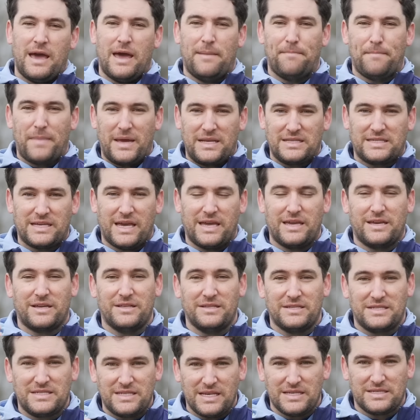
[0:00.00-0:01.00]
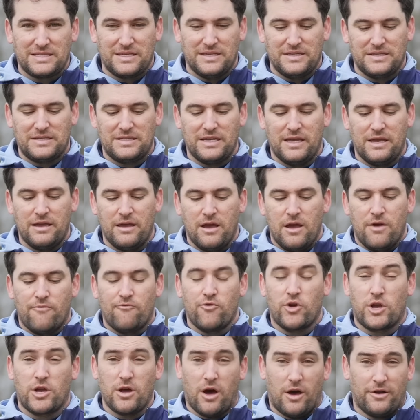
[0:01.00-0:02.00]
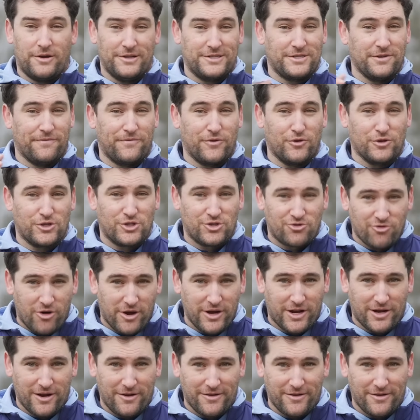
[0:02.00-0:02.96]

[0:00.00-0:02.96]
and maintain consistency regardless of your strike